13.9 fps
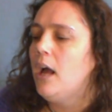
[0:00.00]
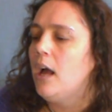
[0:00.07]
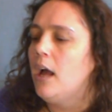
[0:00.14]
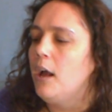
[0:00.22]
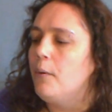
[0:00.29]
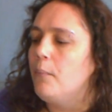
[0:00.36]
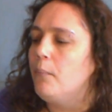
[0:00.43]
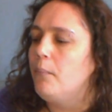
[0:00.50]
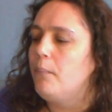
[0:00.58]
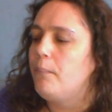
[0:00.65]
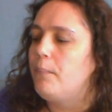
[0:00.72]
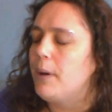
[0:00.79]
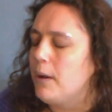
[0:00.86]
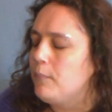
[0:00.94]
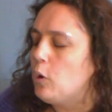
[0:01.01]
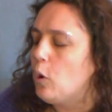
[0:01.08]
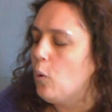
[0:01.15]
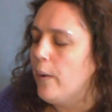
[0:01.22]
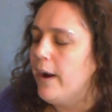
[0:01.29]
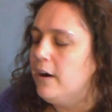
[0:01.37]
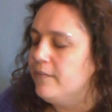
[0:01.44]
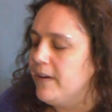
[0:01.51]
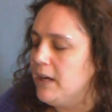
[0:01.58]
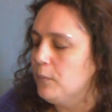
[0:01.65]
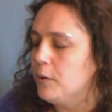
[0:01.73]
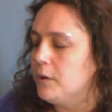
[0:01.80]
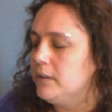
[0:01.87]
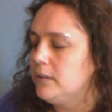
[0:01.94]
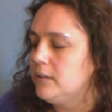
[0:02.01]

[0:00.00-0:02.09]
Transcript: But I'm not aware of anyone